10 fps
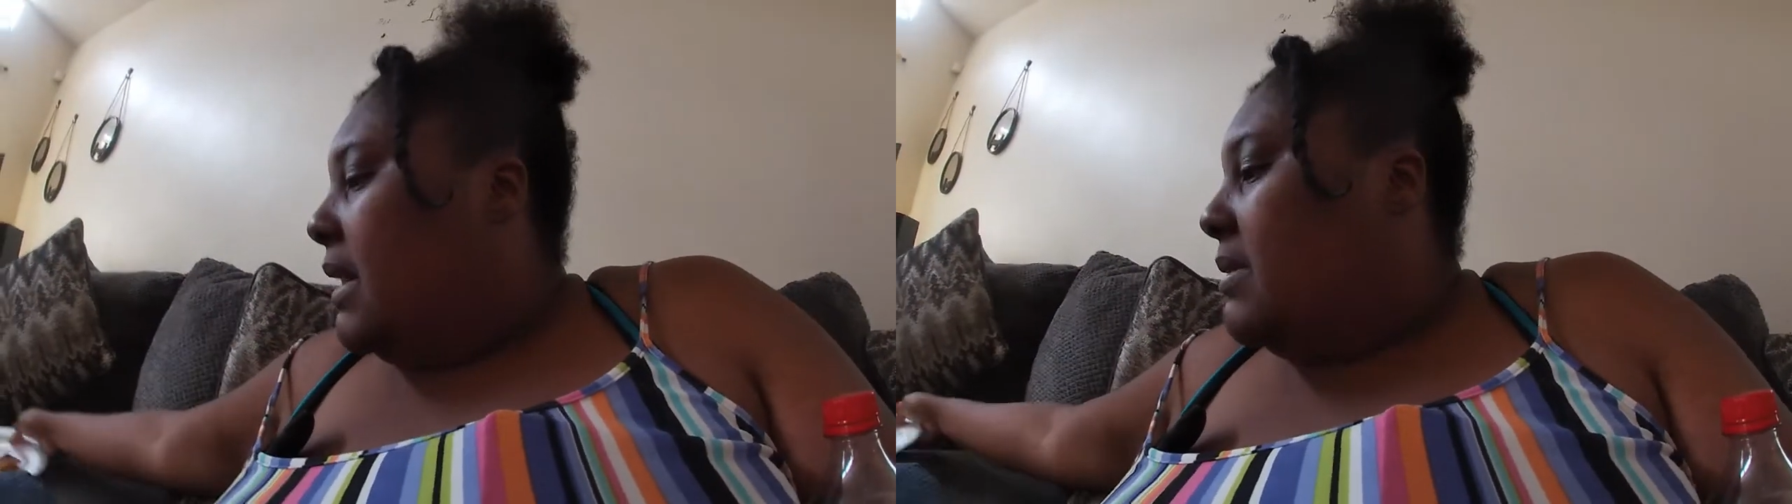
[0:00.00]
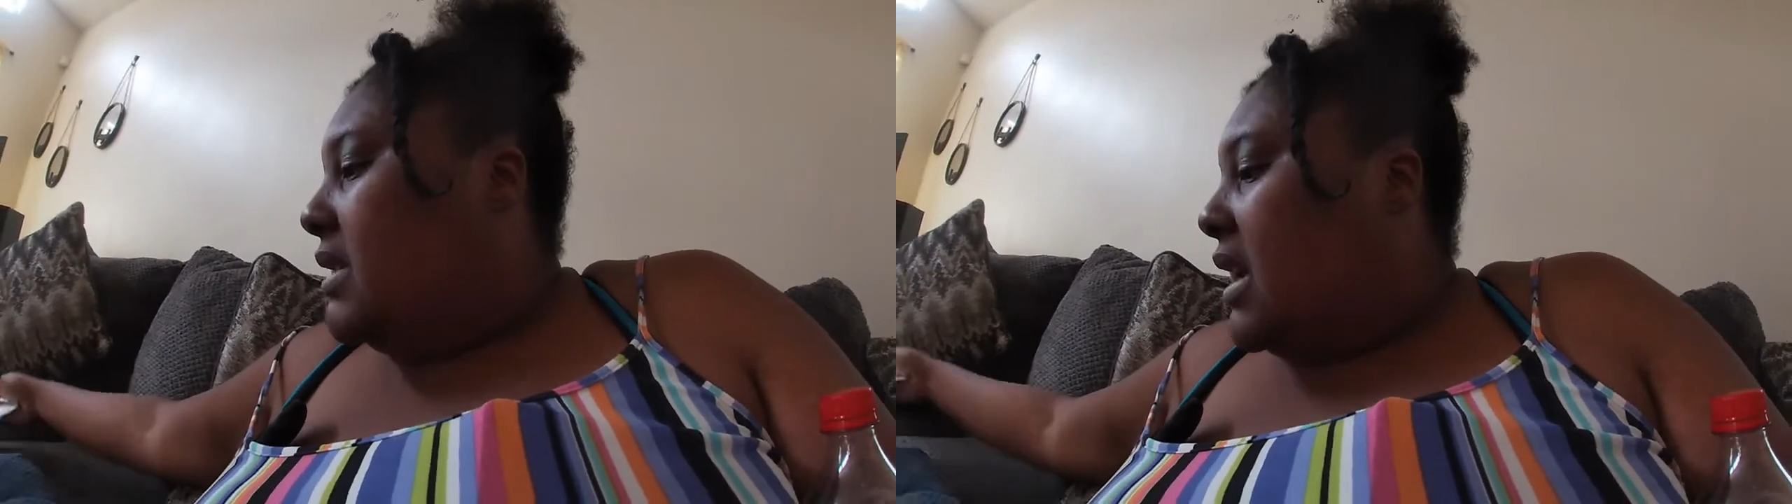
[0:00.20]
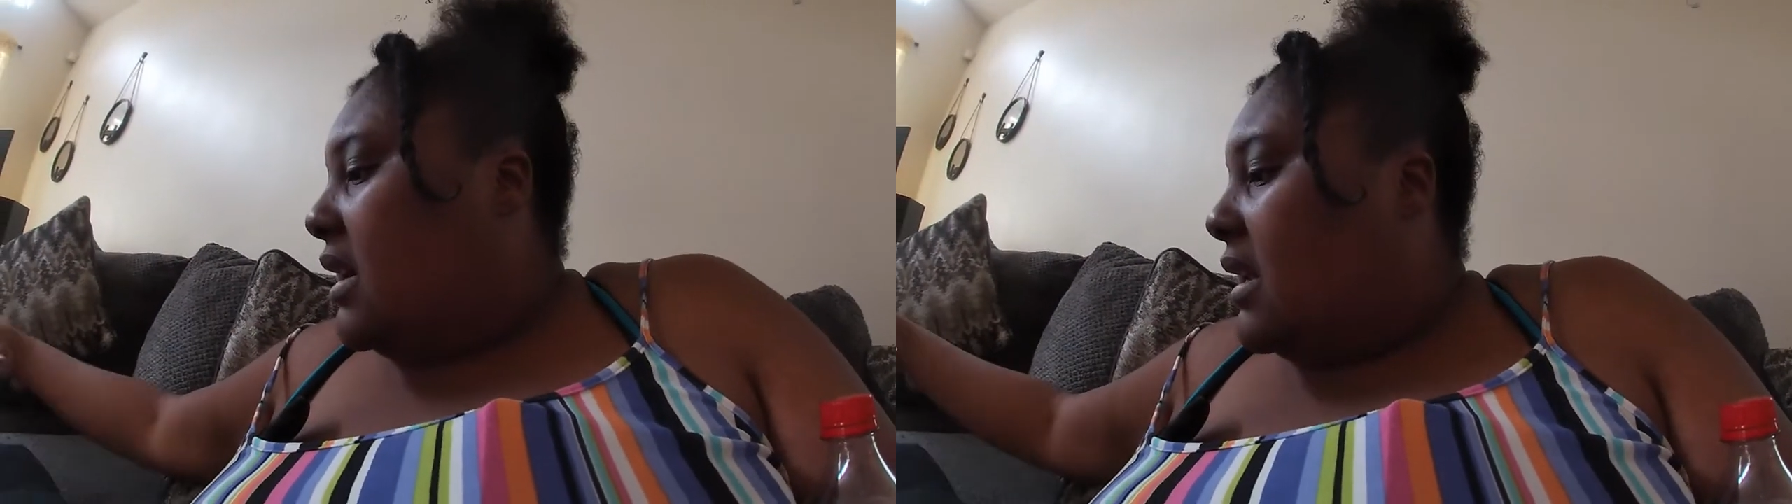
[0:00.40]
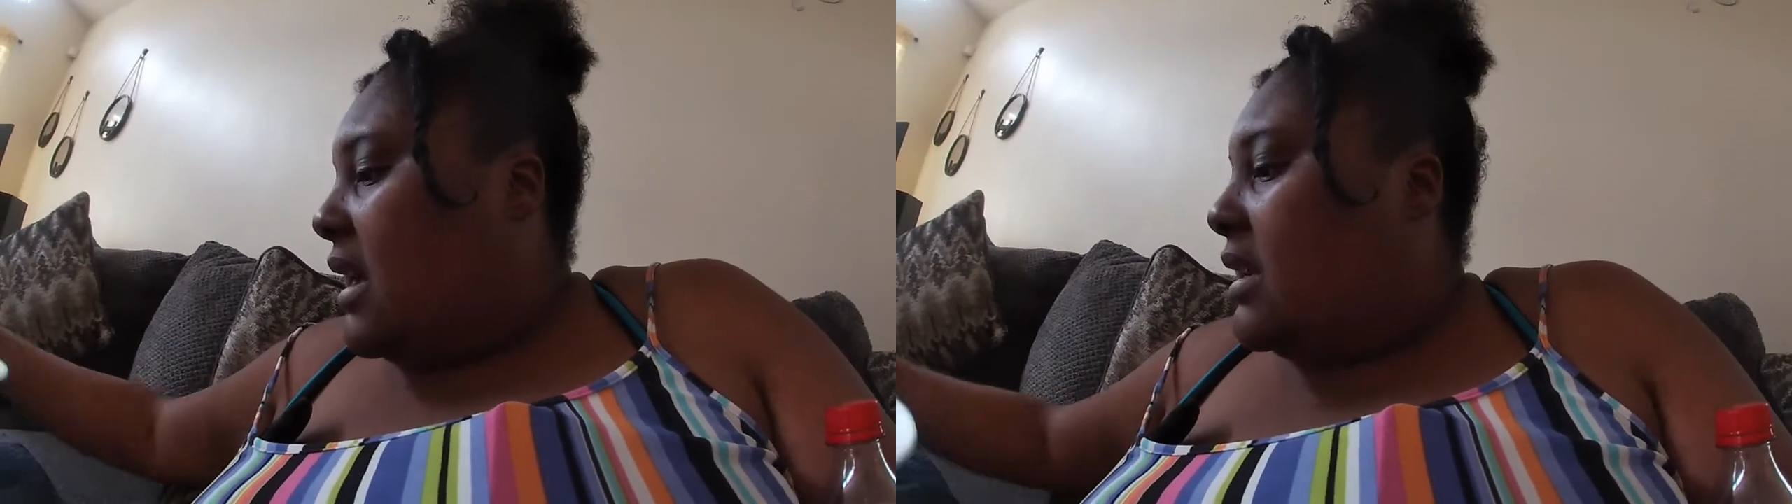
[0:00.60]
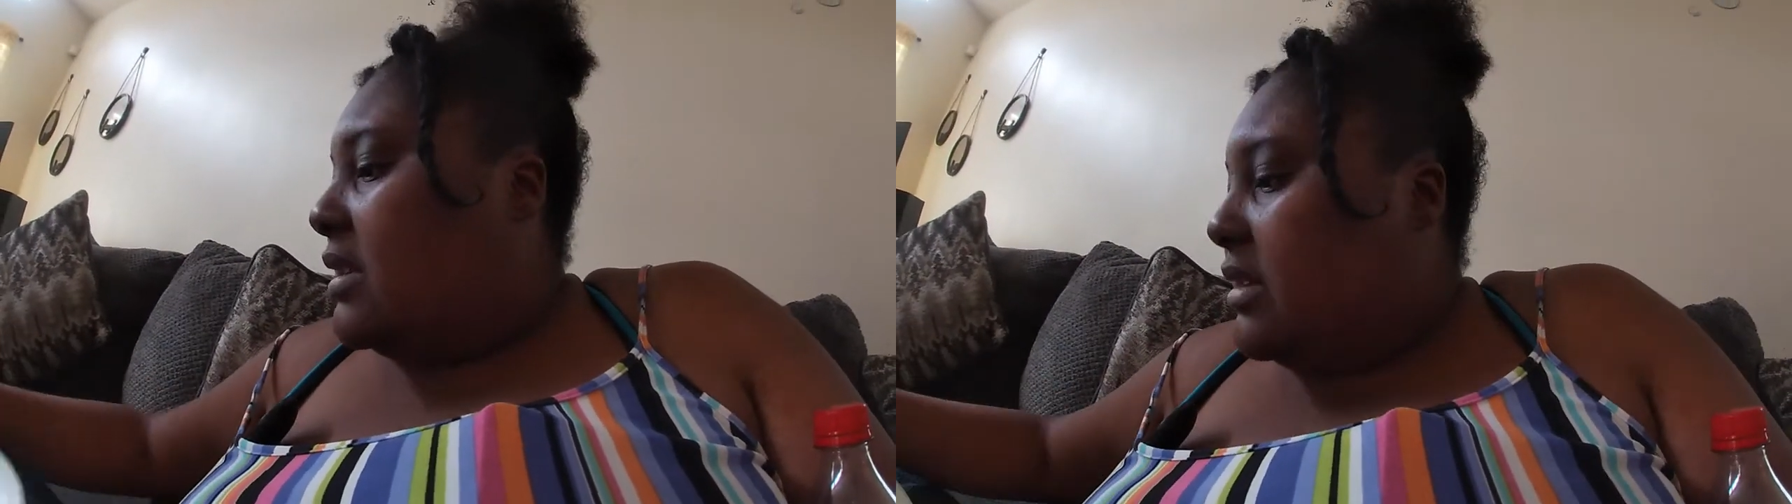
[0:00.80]
baby take a
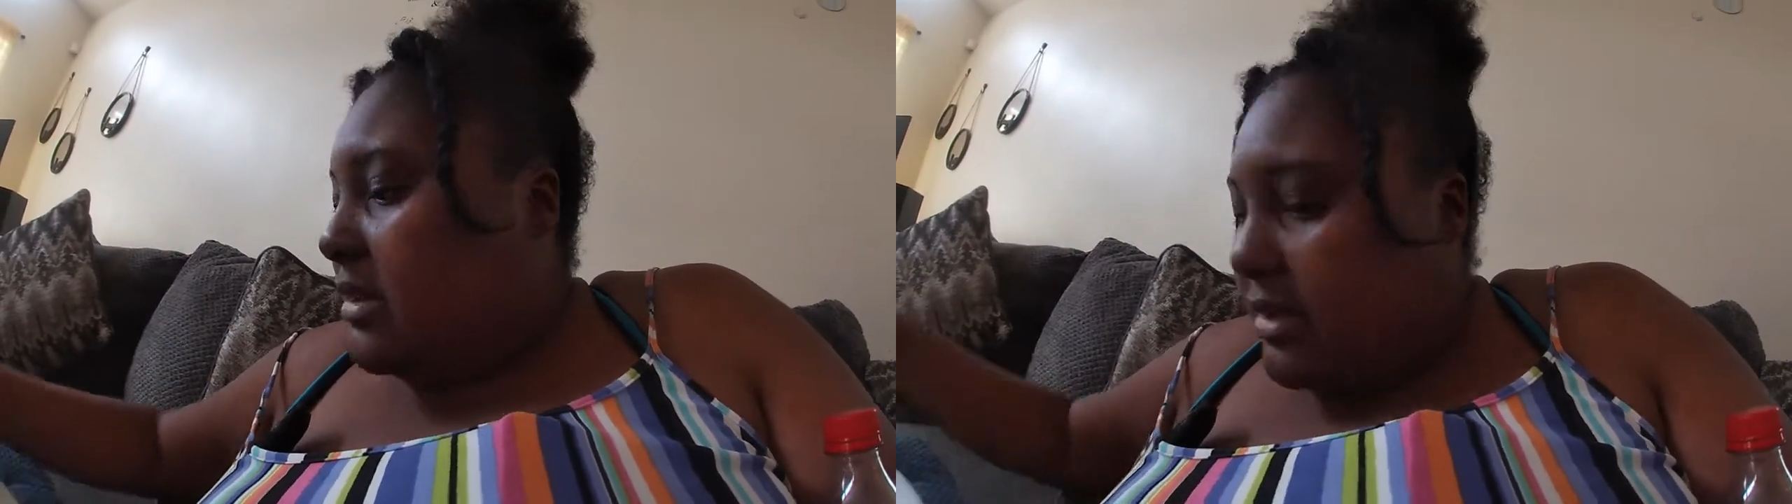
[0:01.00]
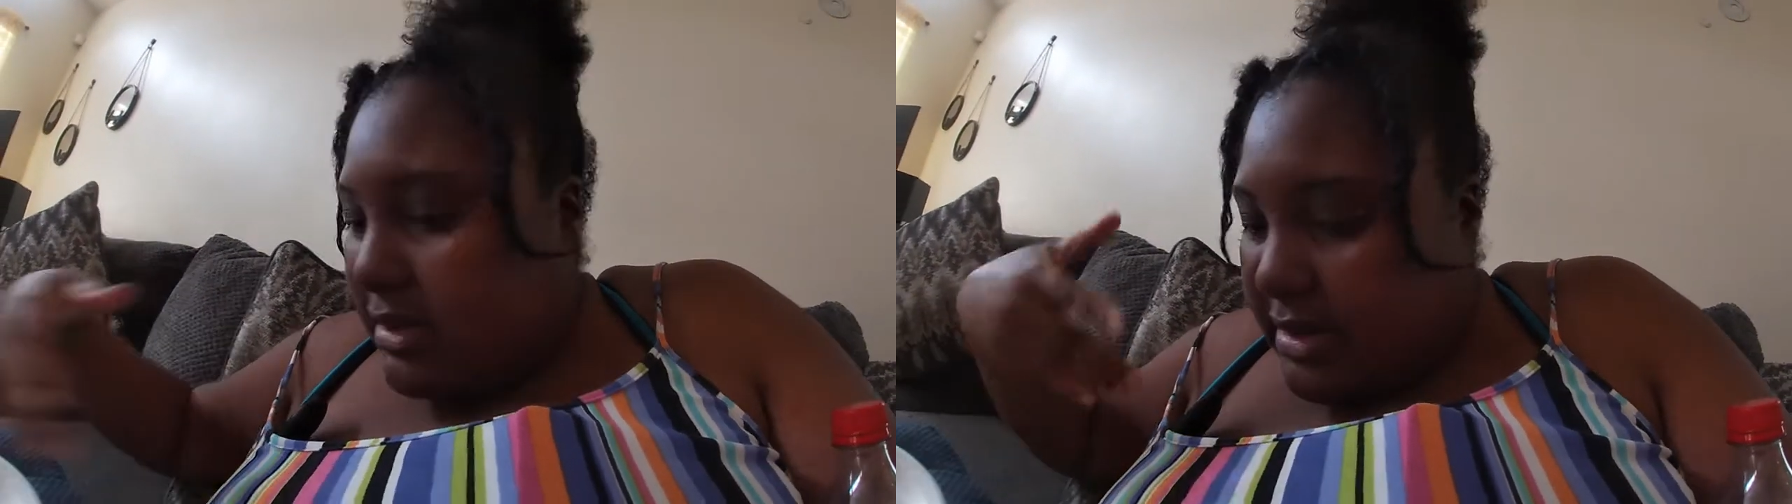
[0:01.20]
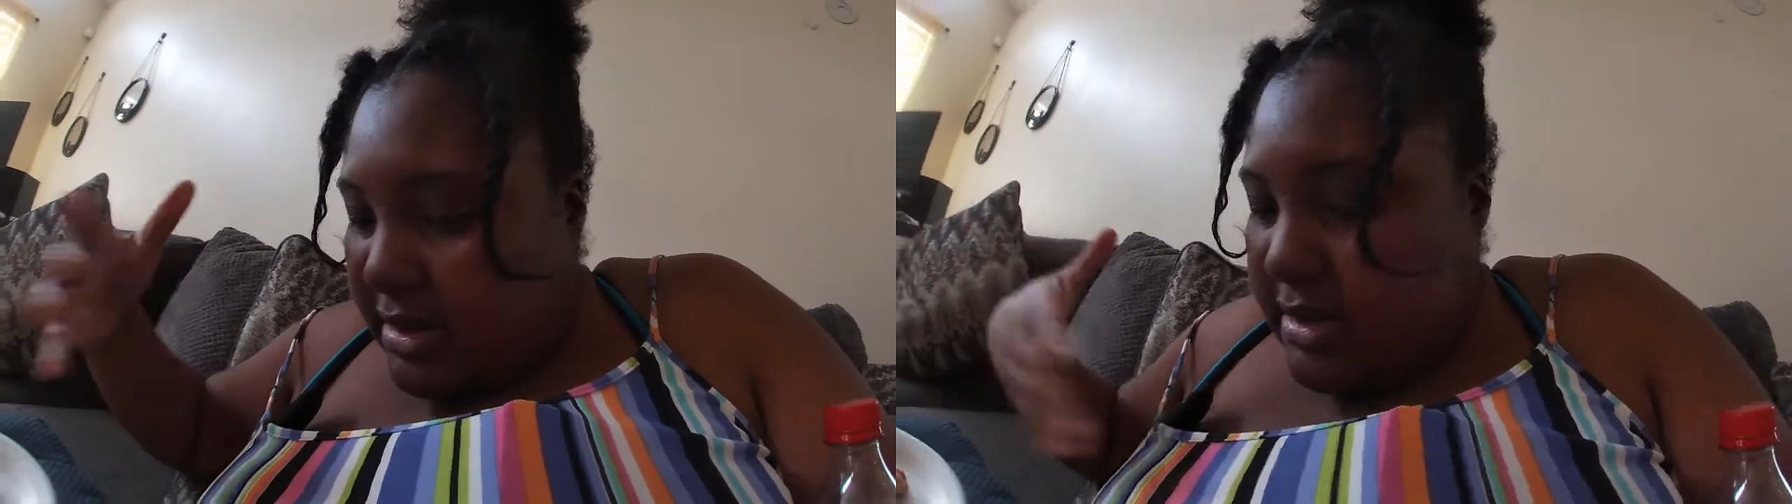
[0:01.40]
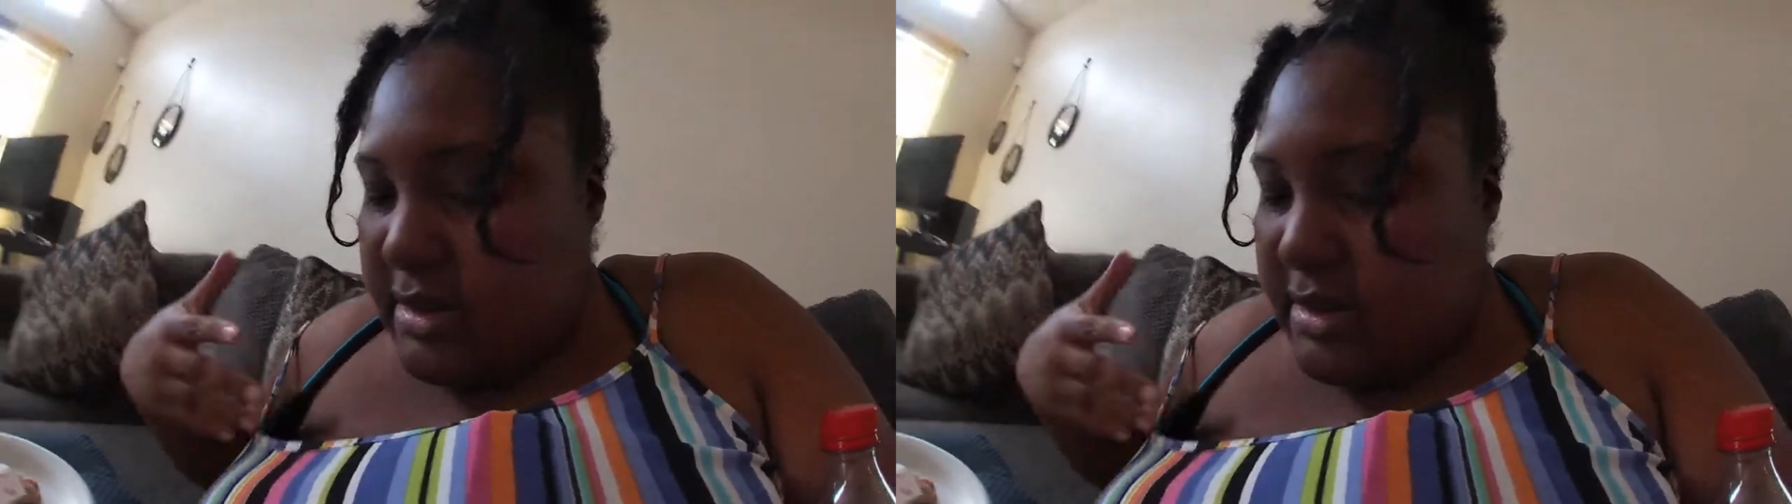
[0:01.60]
lot of your...